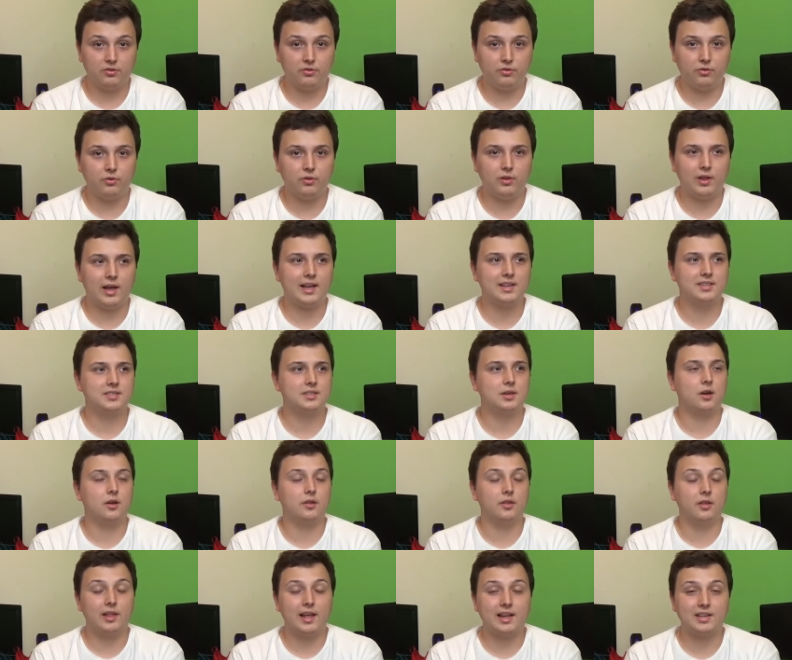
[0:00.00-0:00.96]
two last
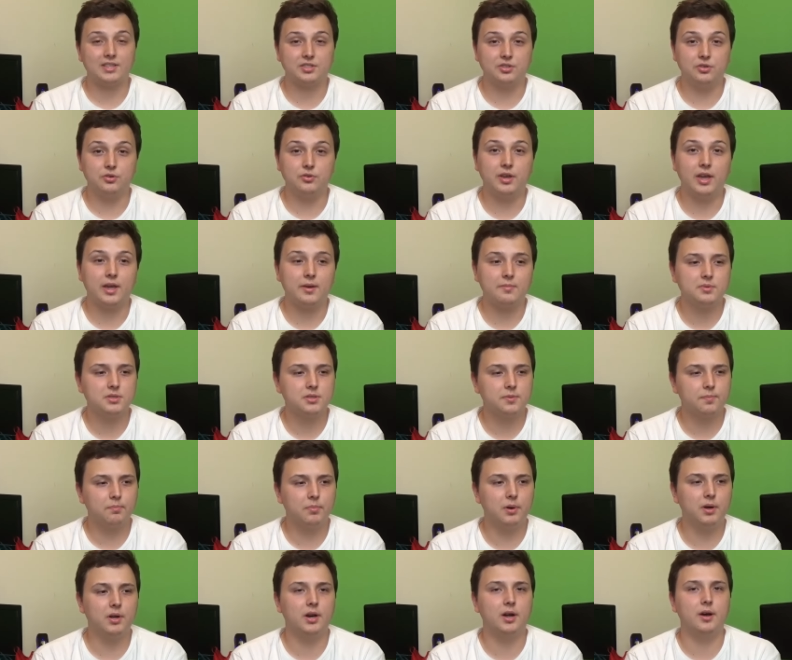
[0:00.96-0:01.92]
uh, the last two games.
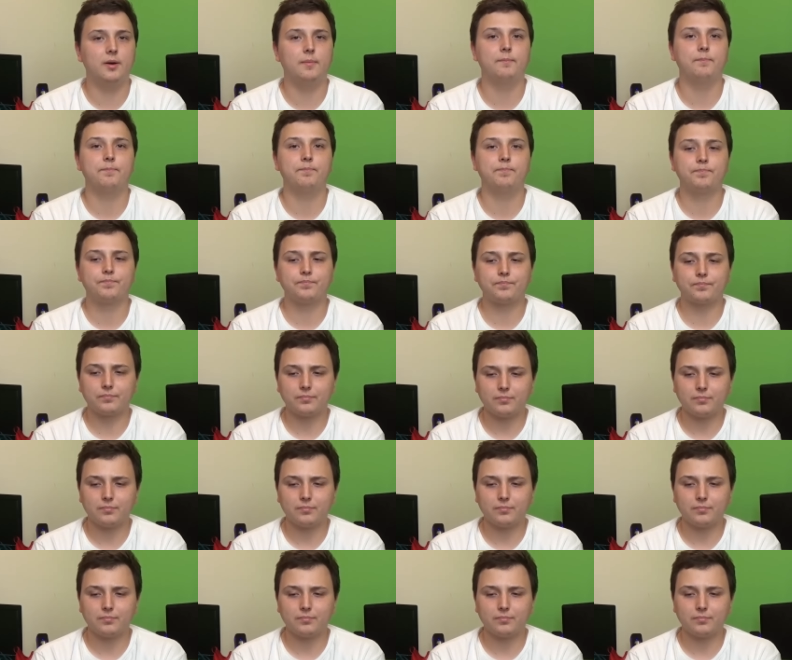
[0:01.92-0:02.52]
But um,